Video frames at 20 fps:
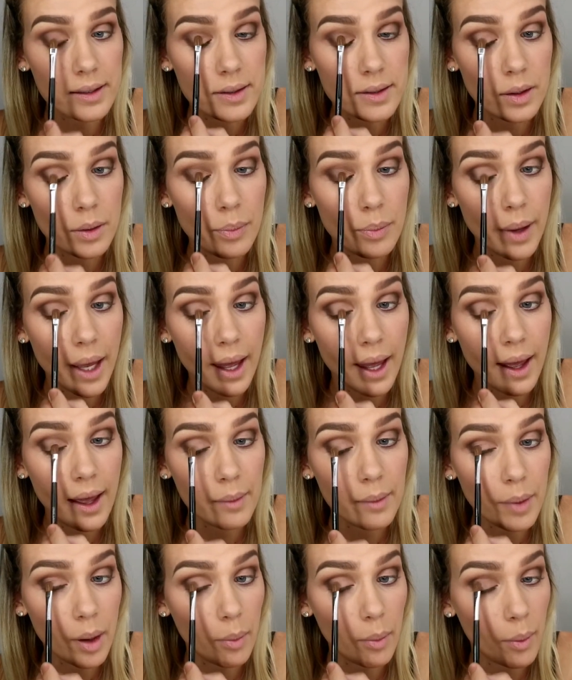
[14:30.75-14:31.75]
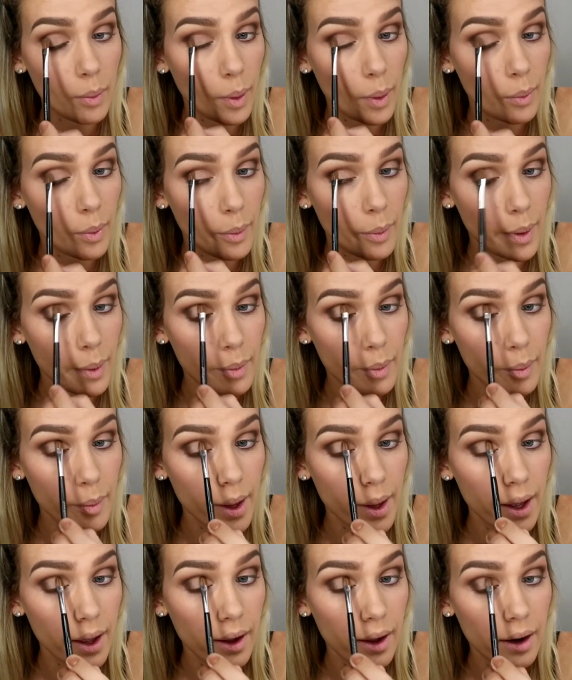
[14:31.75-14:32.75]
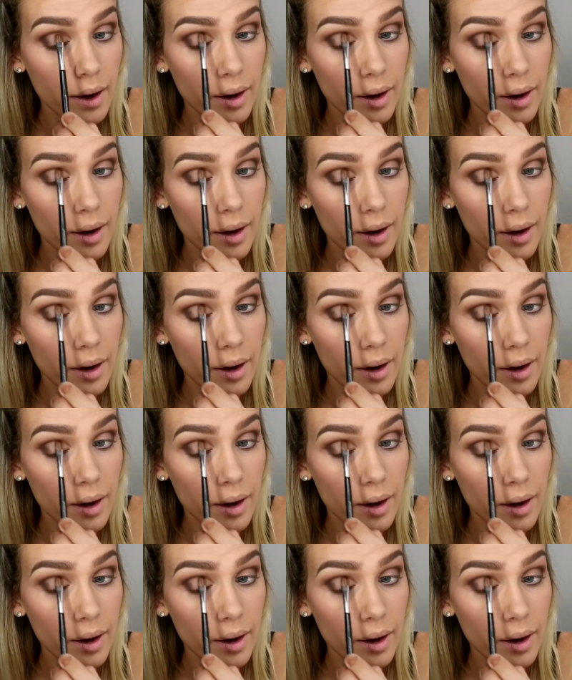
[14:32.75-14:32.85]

So pat, pat, pat, pat, pat, pat, pat.